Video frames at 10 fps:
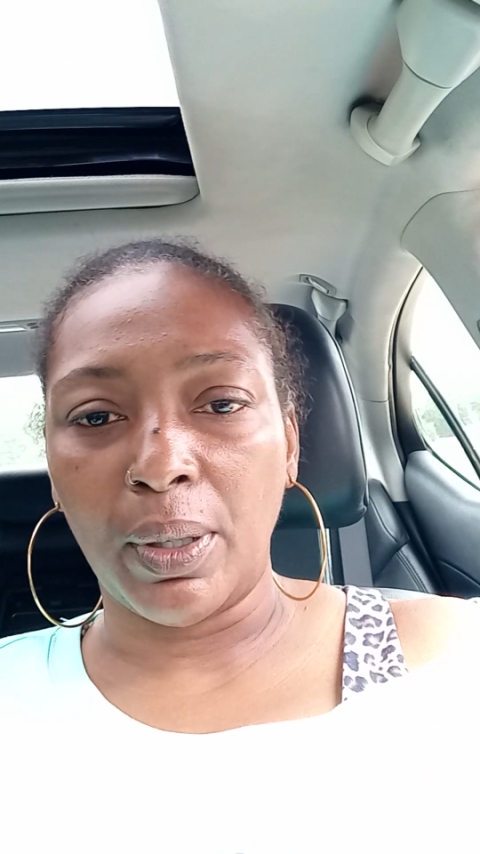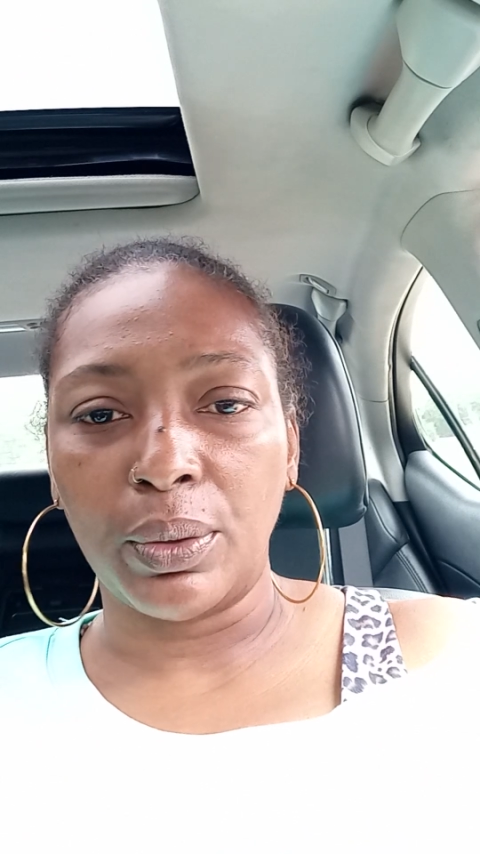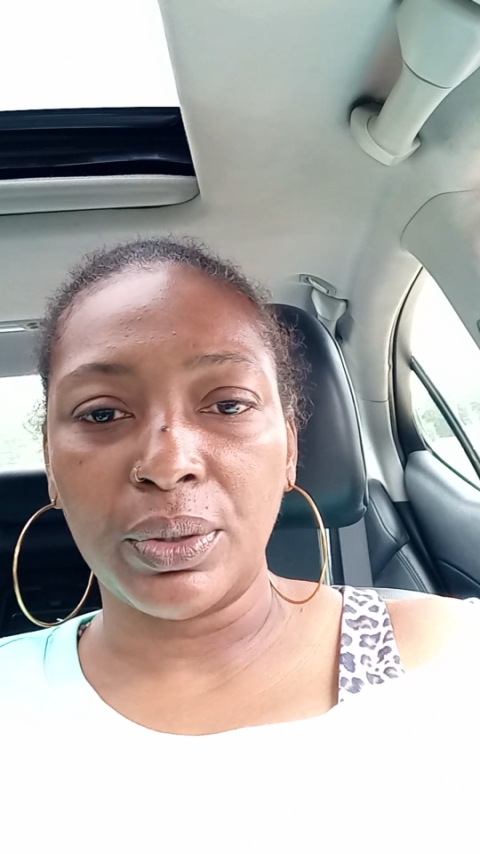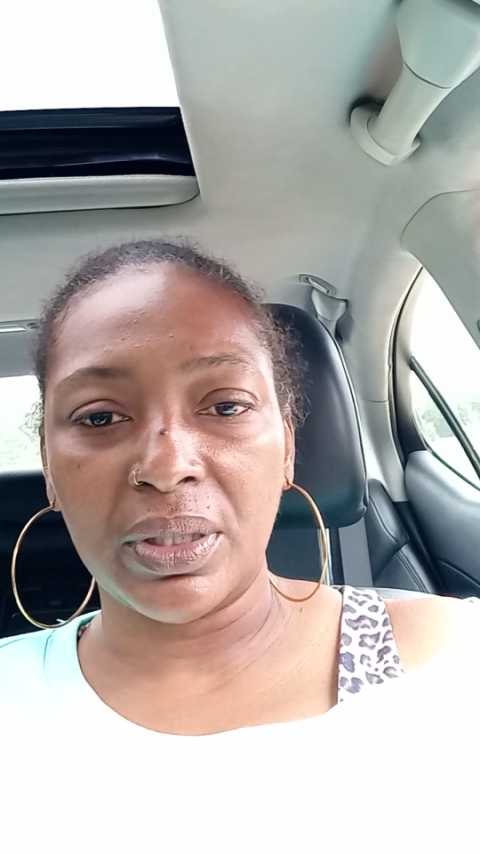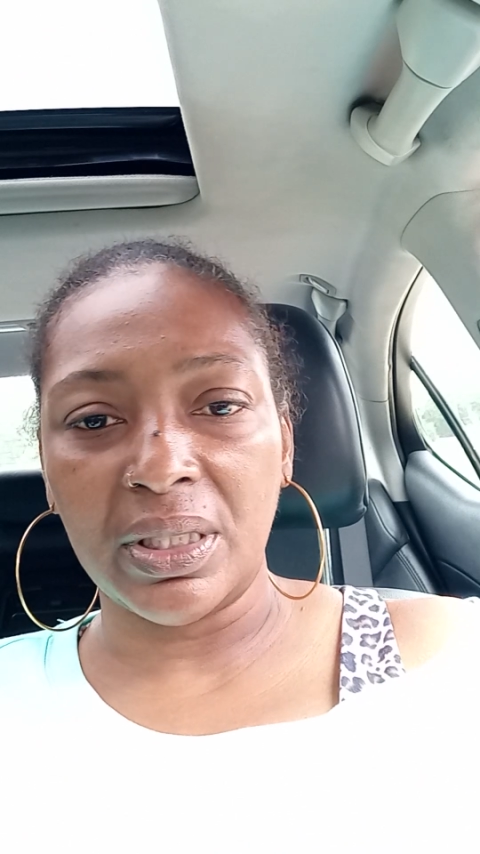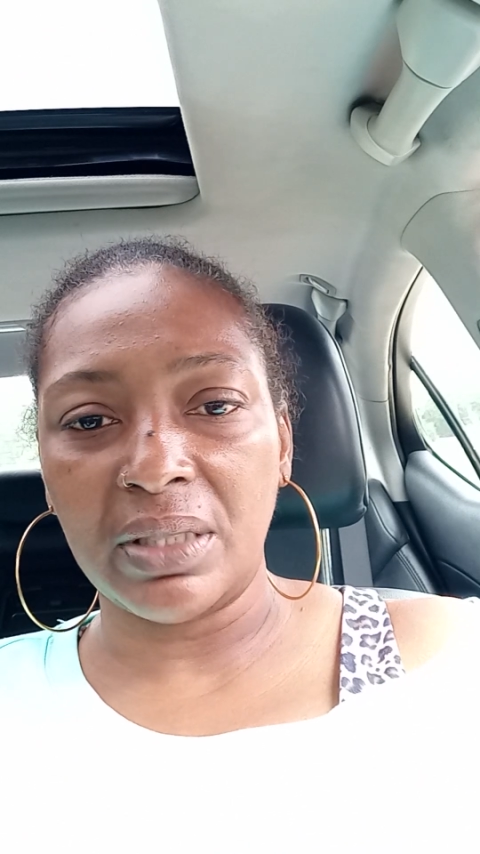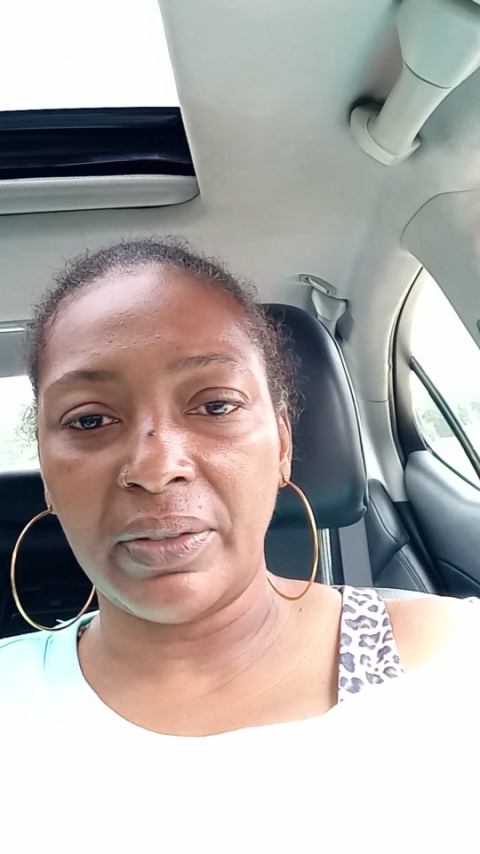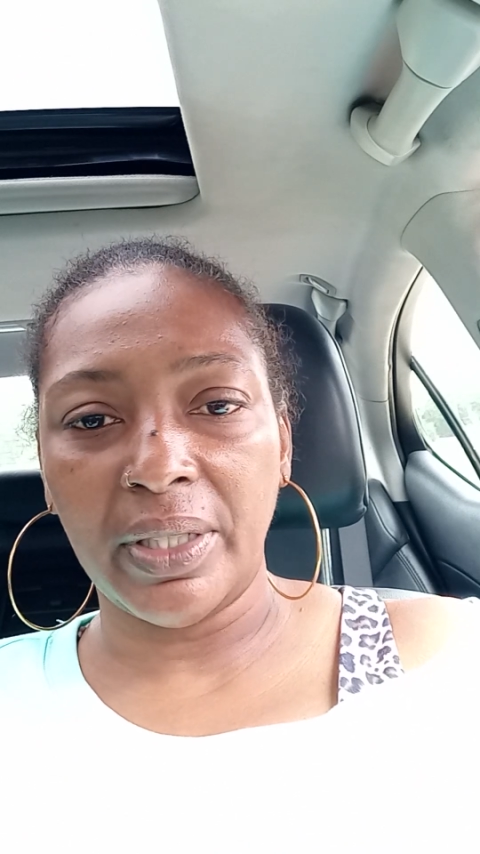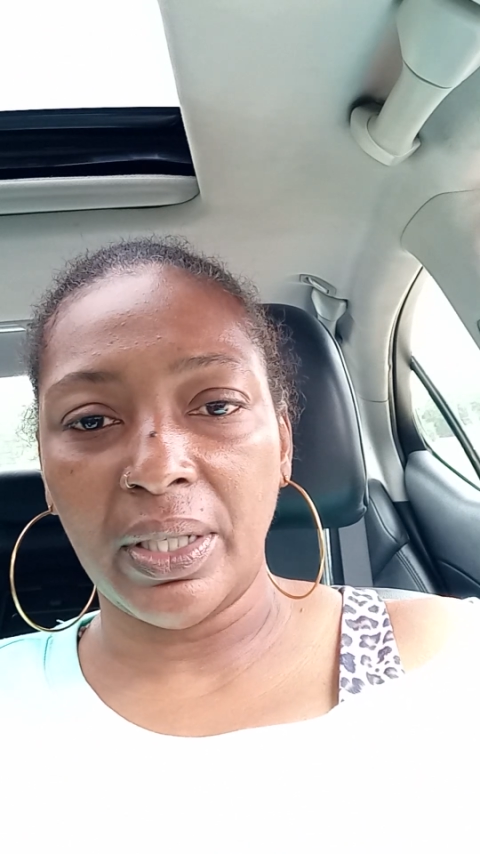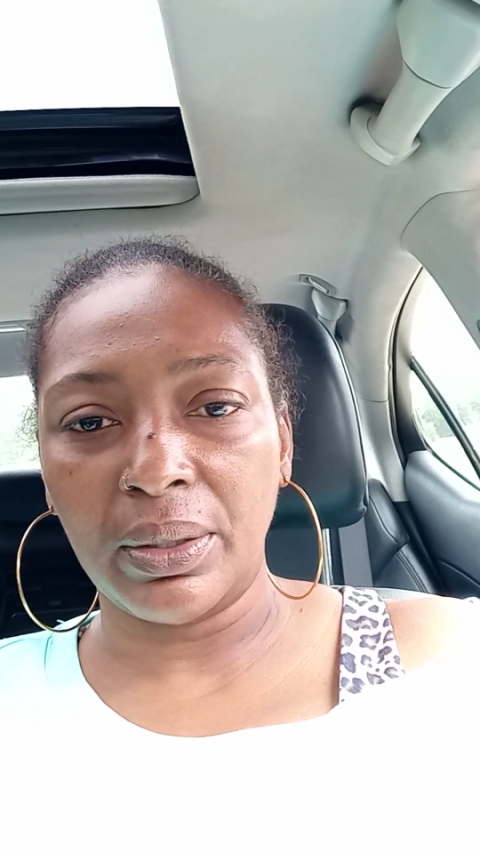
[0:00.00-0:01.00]
post these
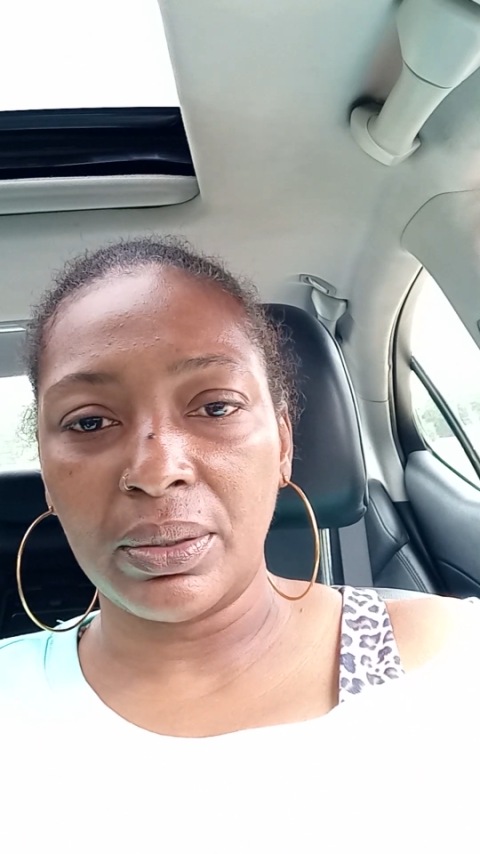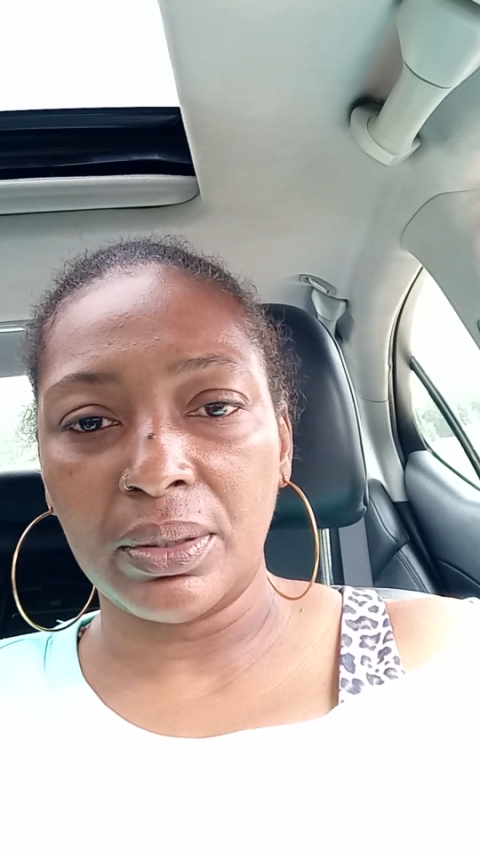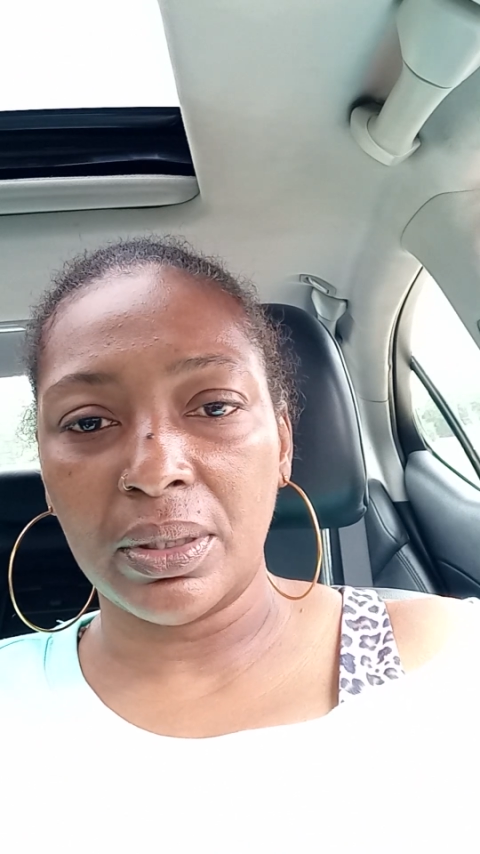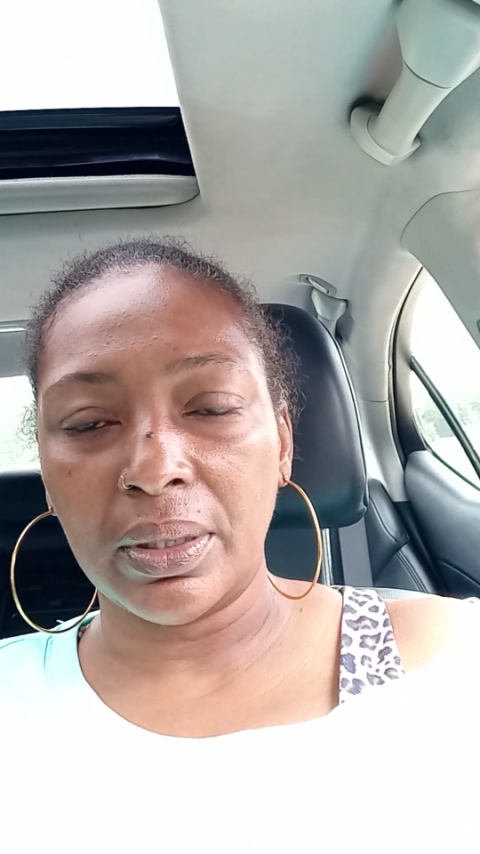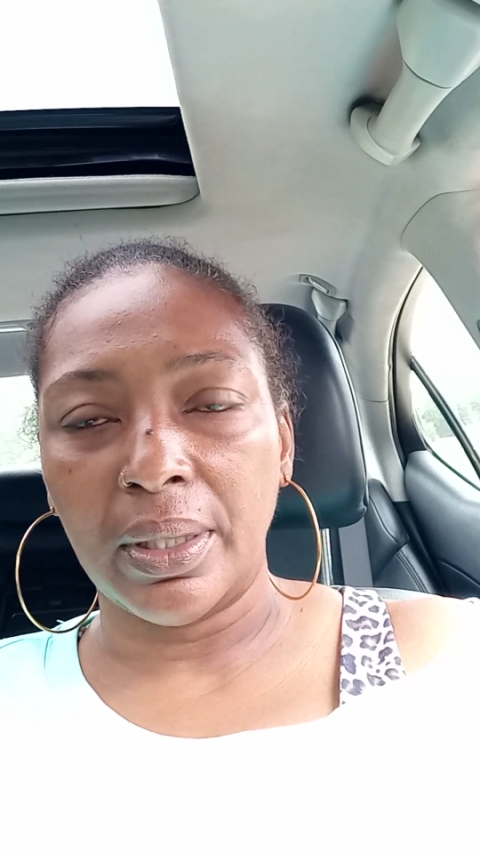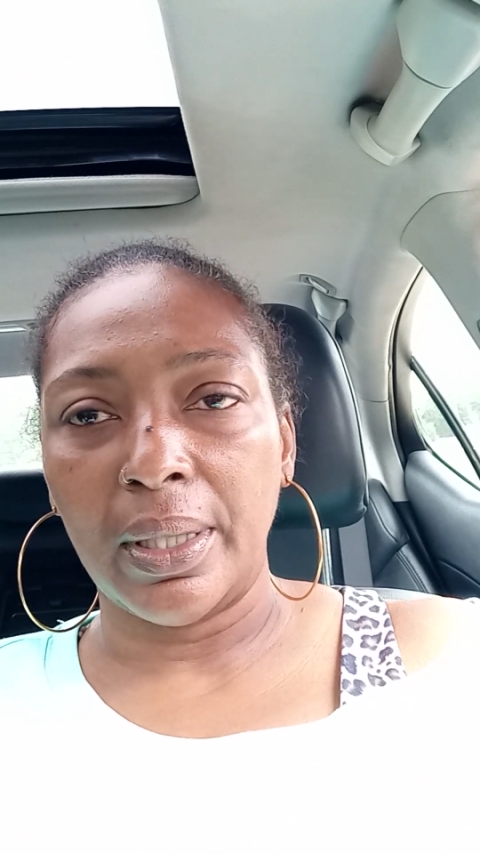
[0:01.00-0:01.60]
videos.